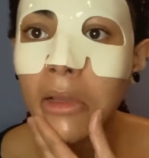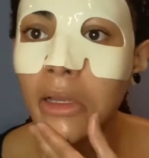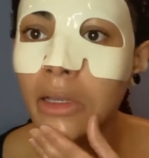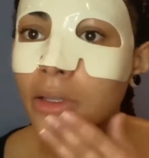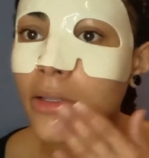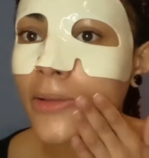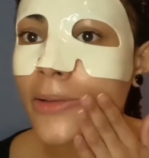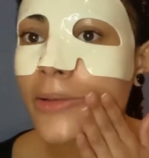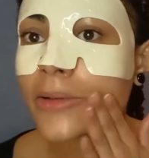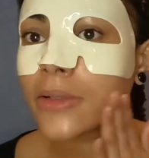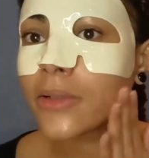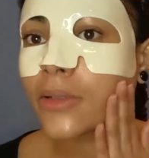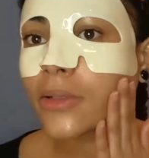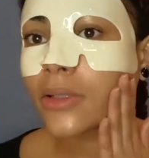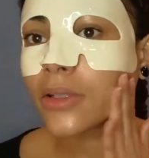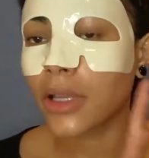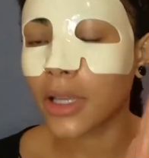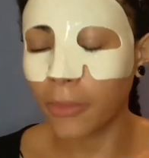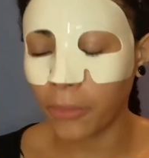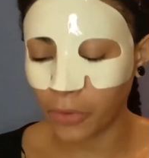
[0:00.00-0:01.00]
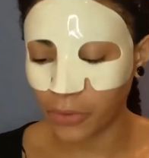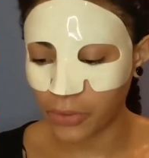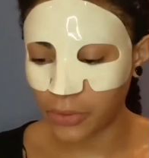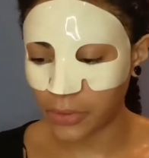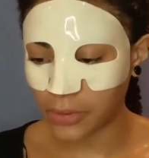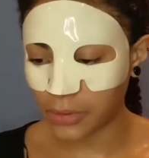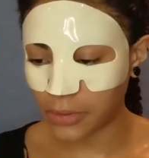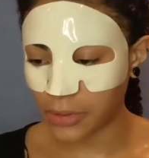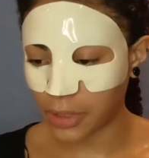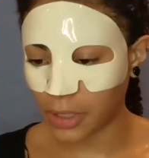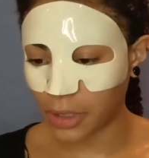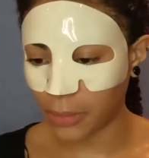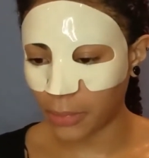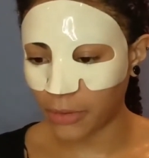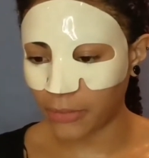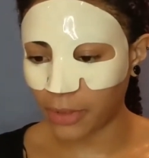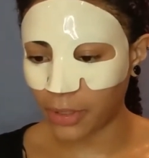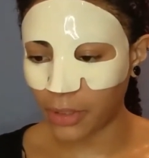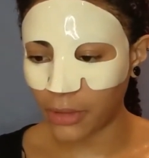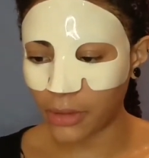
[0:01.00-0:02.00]
So the ampoule still set on my
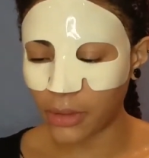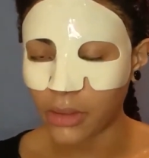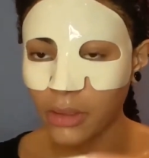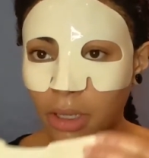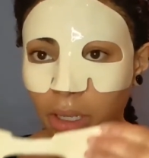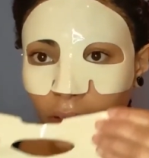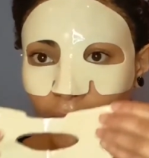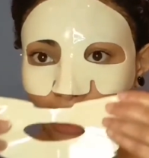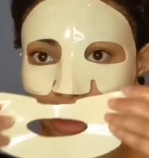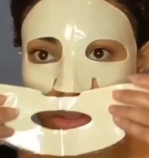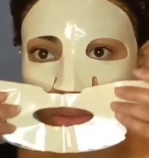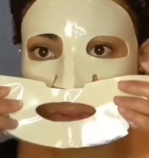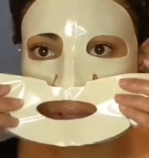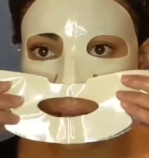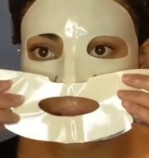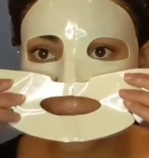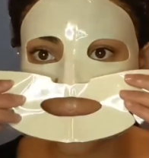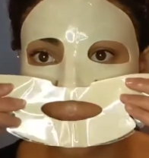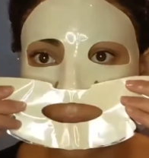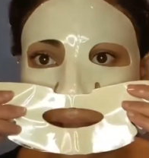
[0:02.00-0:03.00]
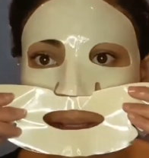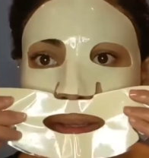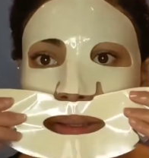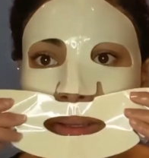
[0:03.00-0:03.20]
face. It's not like dried out yet.